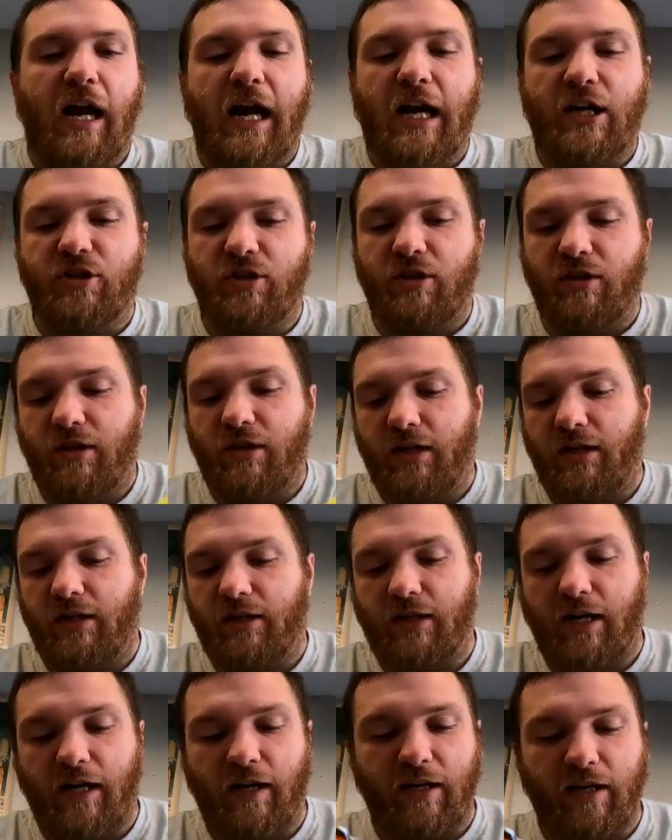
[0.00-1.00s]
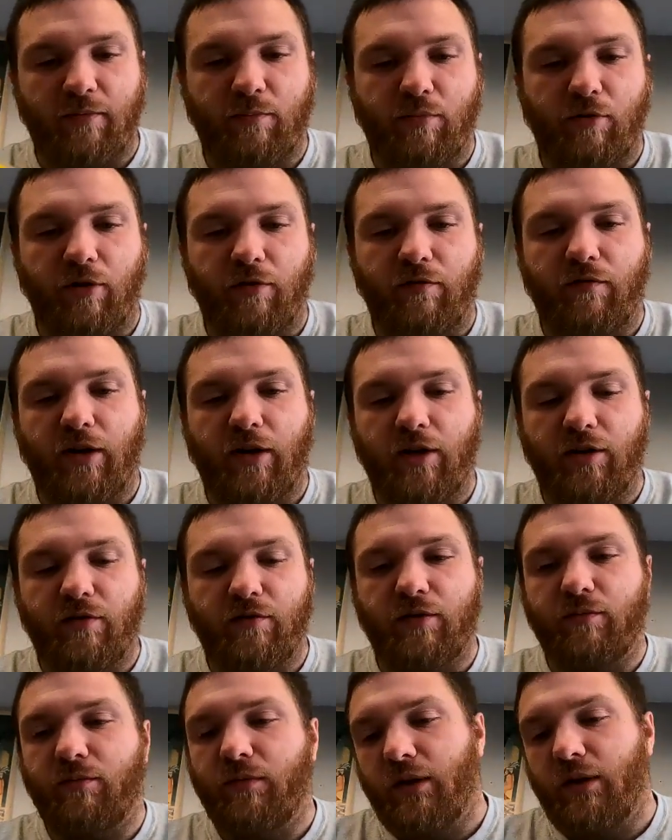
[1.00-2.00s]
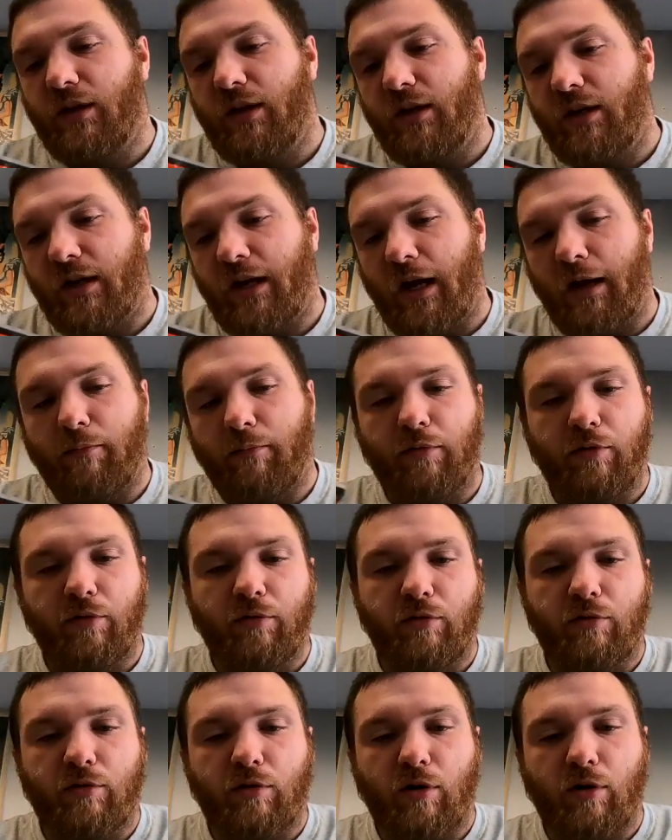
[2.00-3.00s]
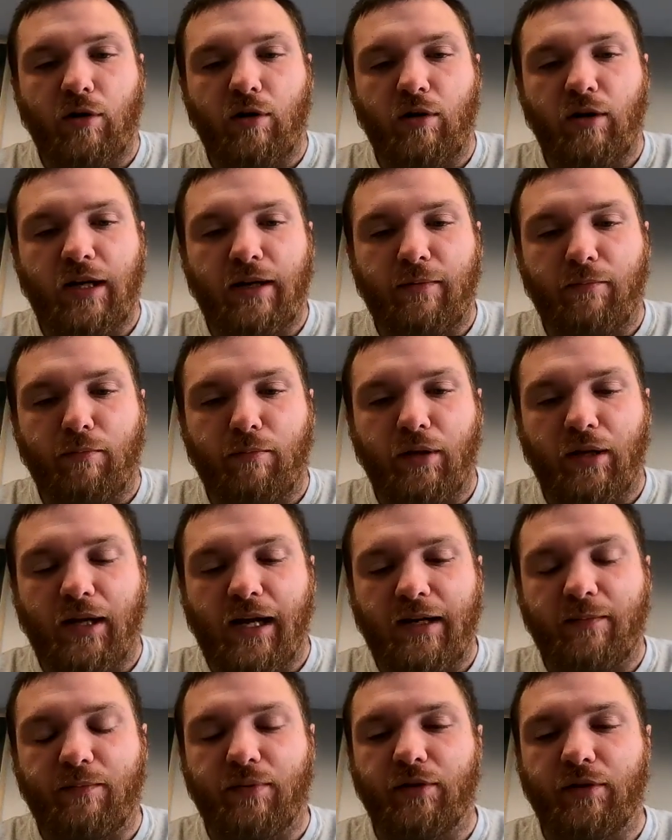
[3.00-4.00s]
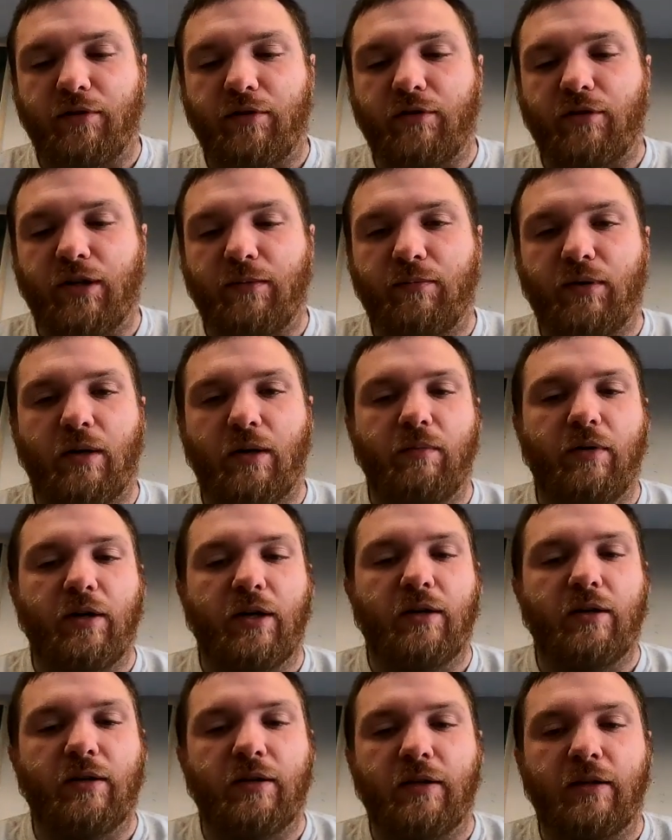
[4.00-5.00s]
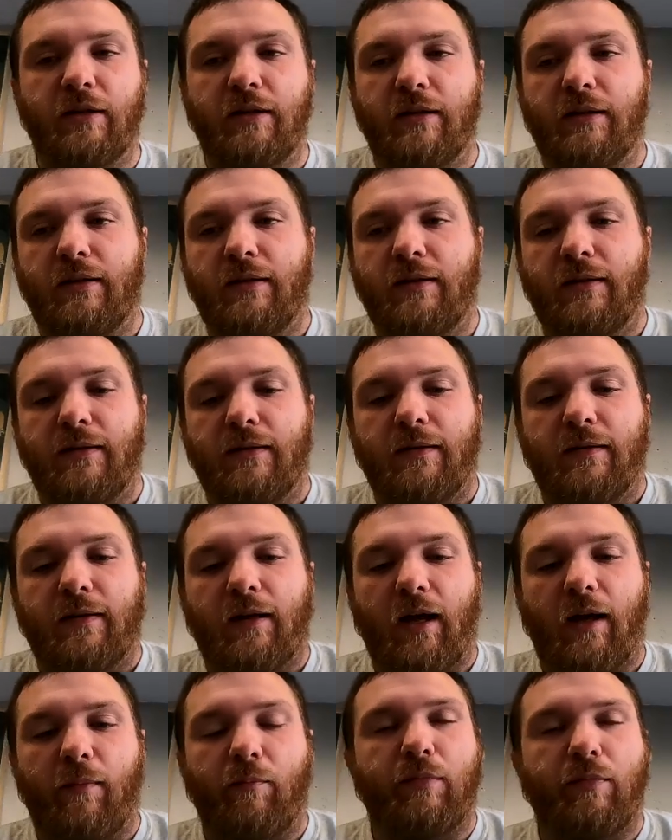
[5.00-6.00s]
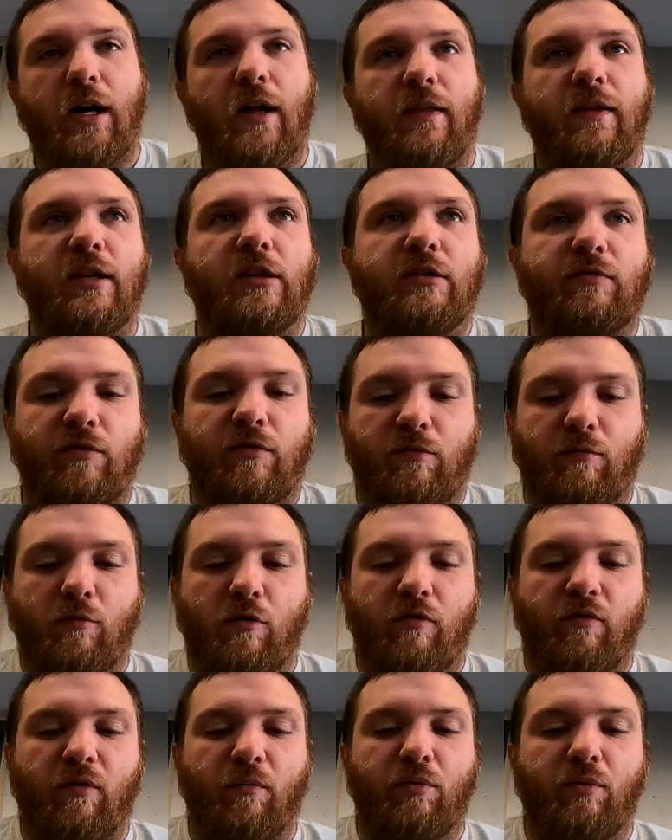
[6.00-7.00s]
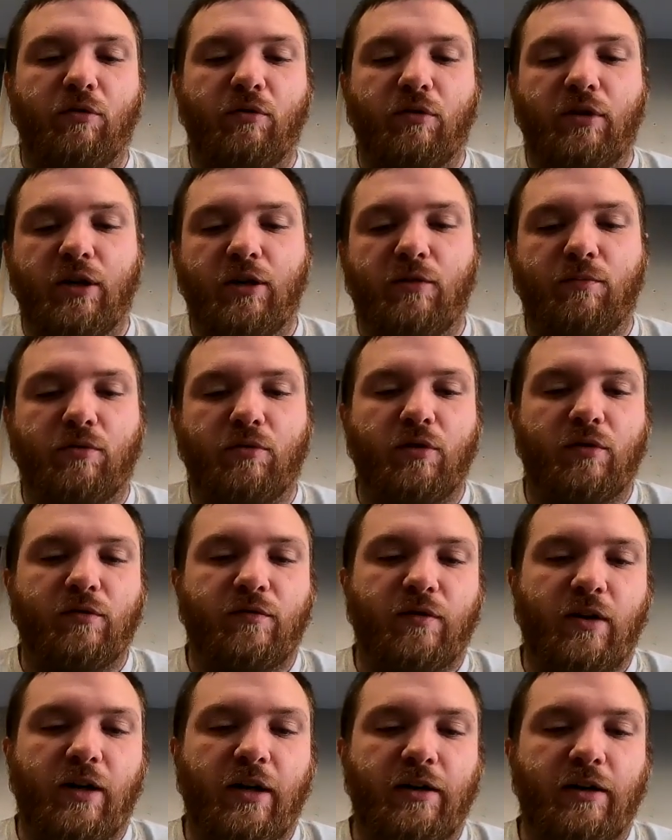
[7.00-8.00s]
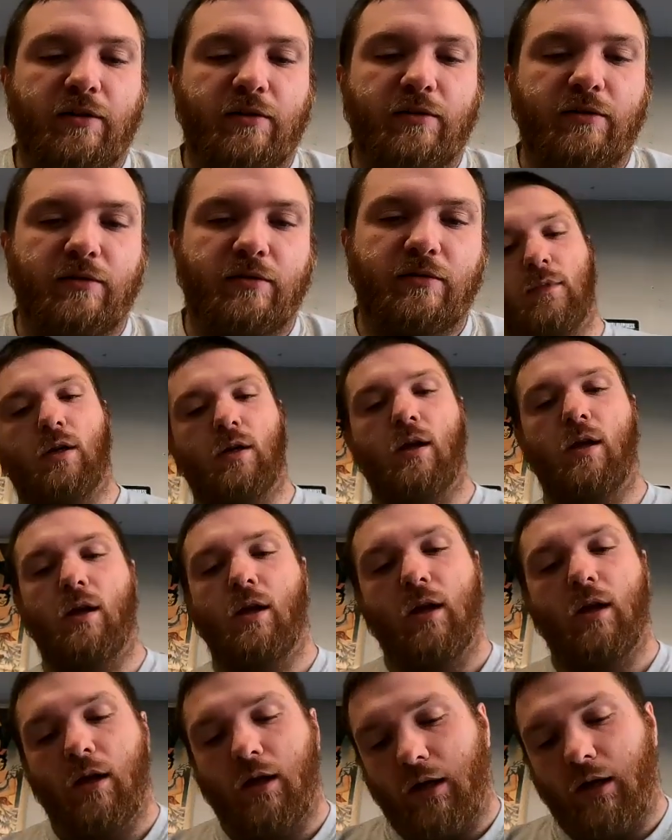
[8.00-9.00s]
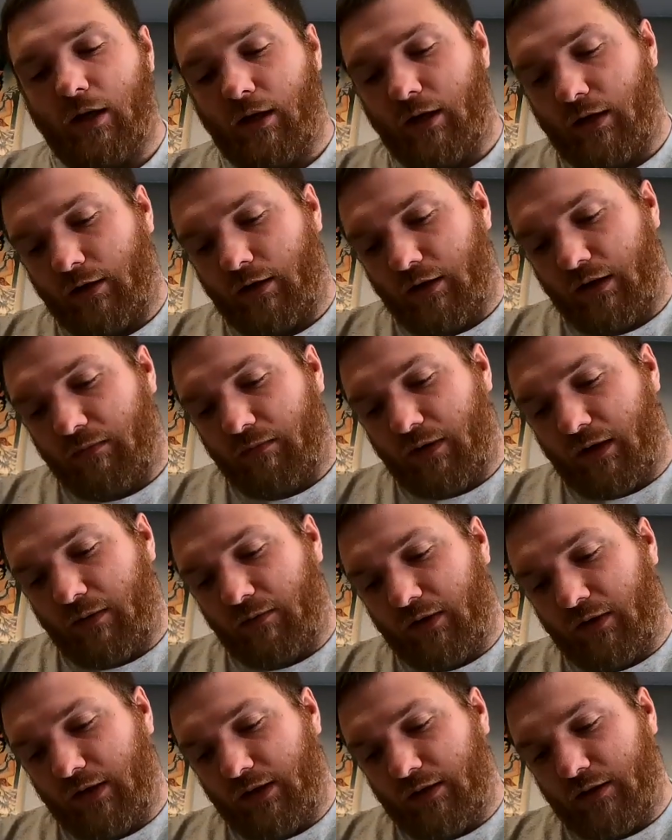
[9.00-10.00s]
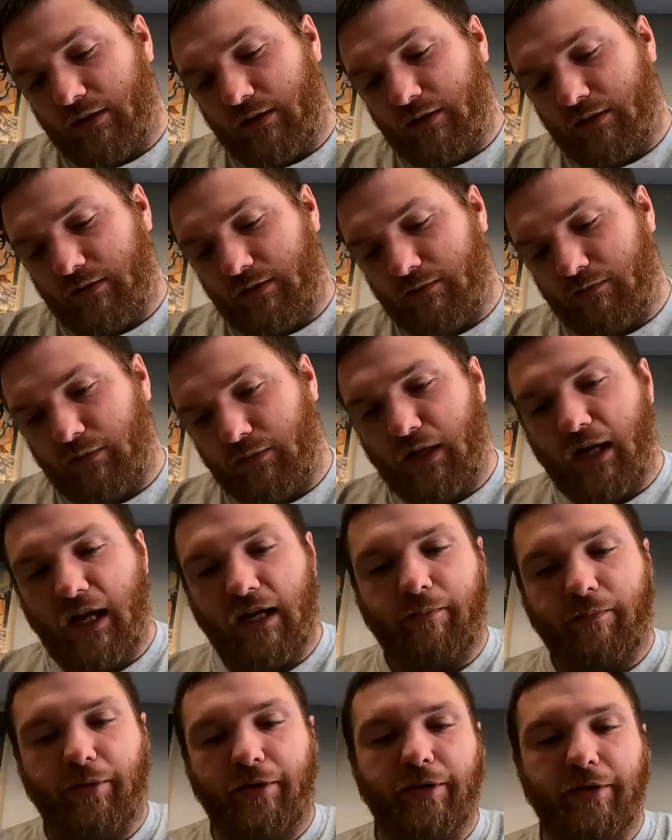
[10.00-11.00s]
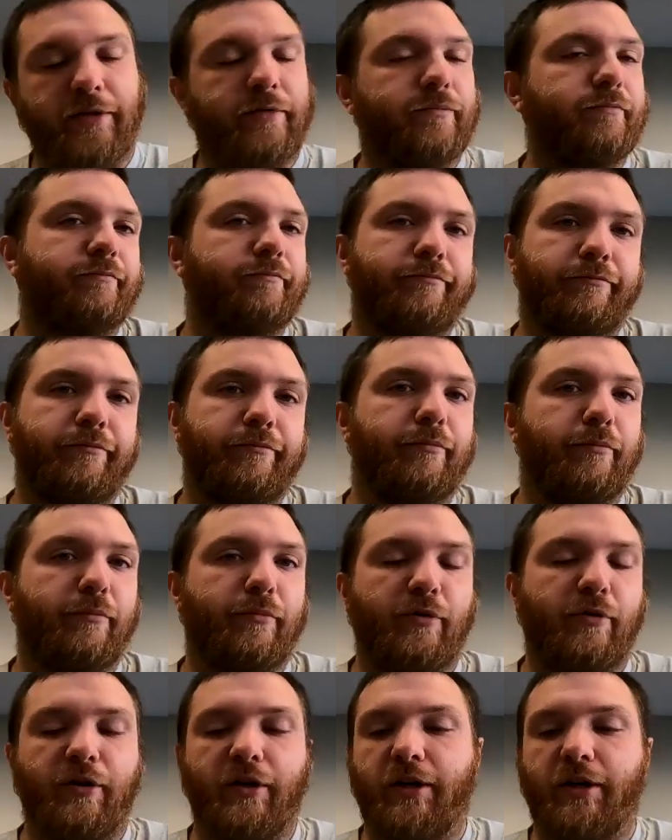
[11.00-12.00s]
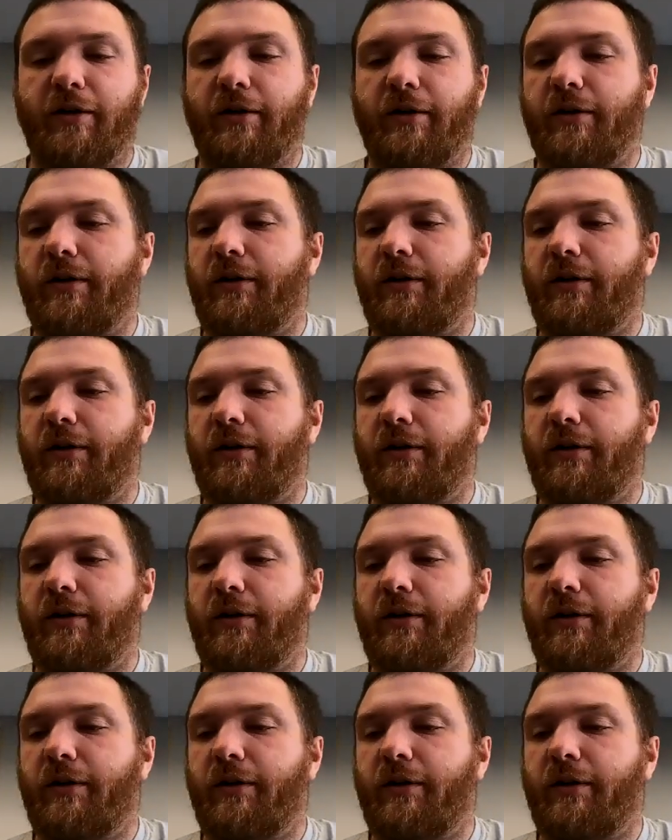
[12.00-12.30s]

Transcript: action thing. I like the profile of them. Got blue crawl and black blue green pumpkin. Got these for more of a bluegill profile. And then green pumpkin, black blue, pretty